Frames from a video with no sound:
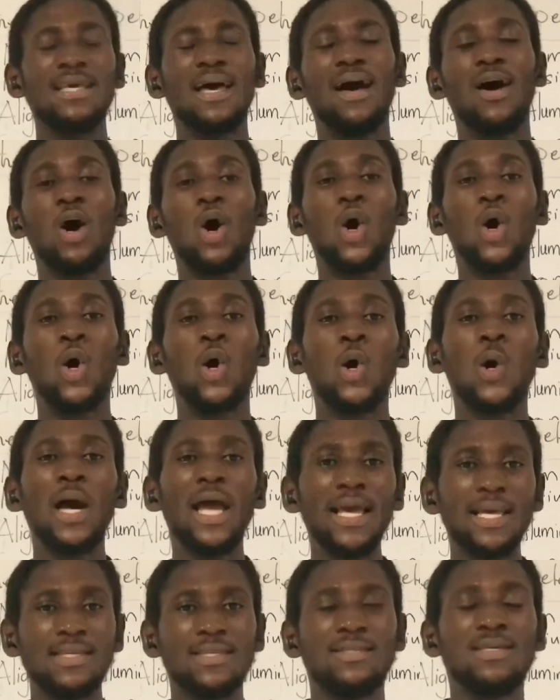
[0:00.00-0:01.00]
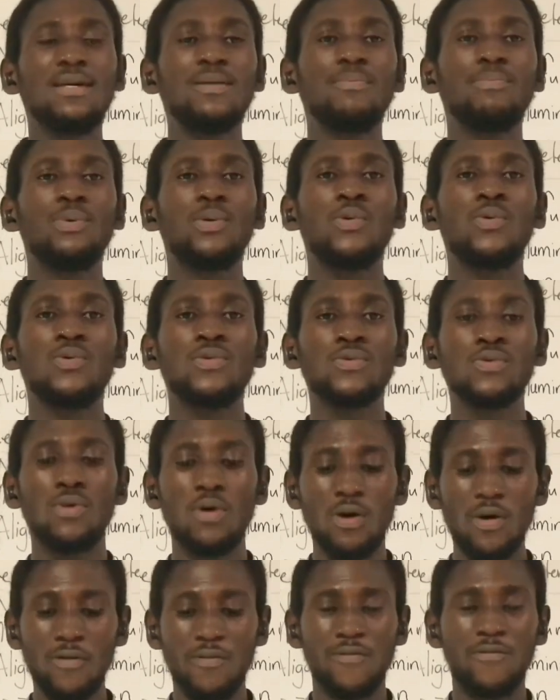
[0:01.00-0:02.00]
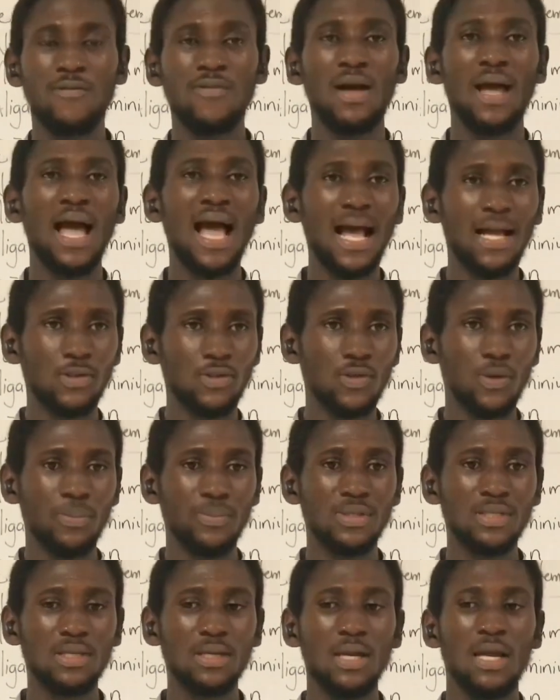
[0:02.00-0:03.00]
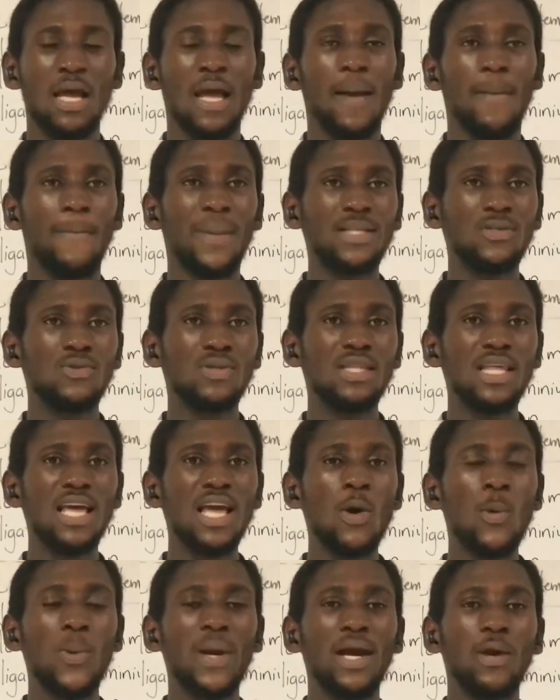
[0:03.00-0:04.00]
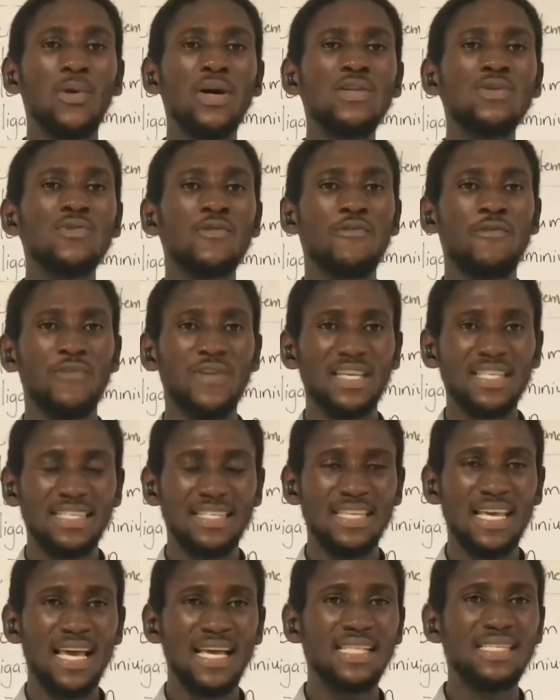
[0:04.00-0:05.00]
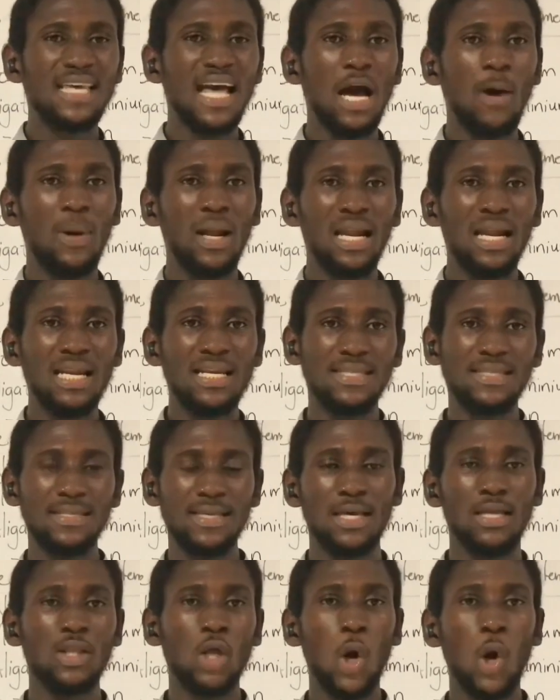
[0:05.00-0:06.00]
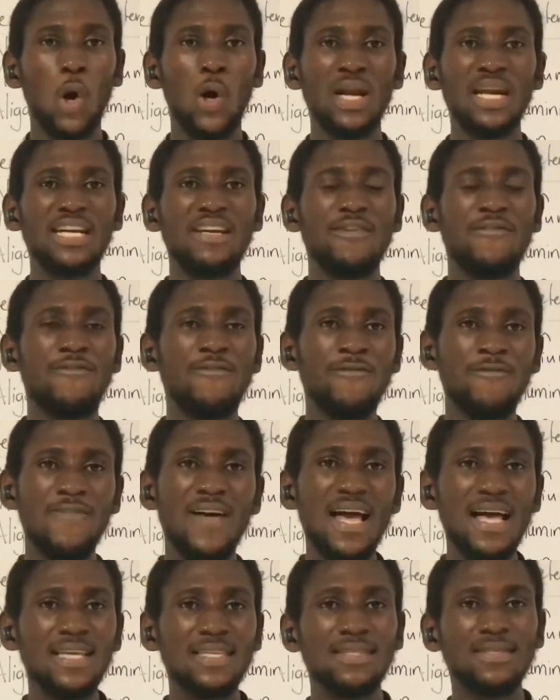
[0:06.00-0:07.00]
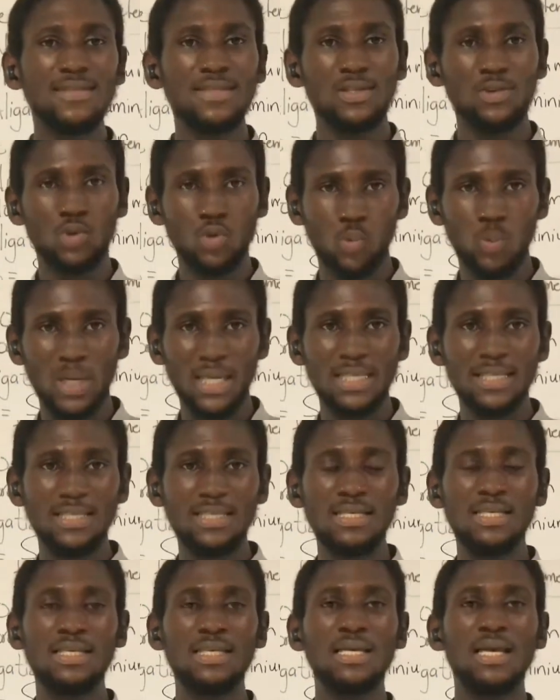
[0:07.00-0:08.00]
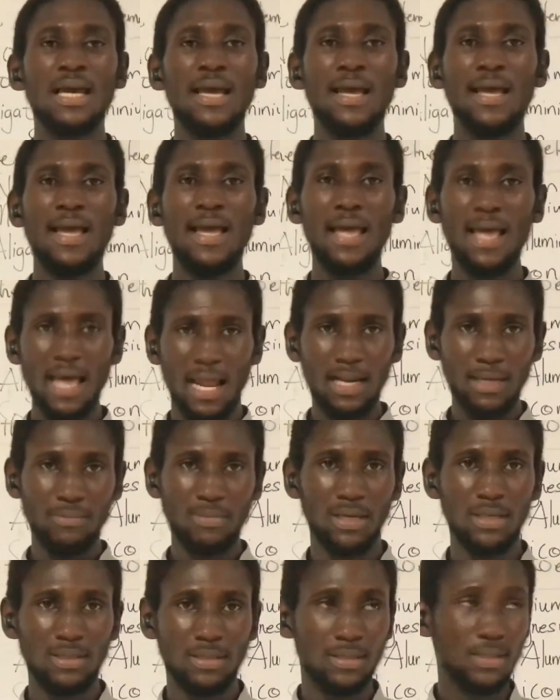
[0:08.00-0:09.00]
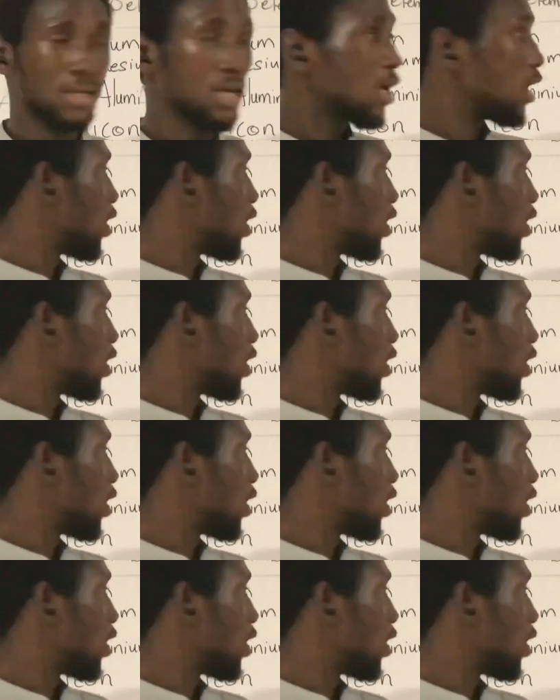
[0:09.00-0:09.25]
are all examples of atoms. But today we are going to fixate our lesson on the first 20 elements.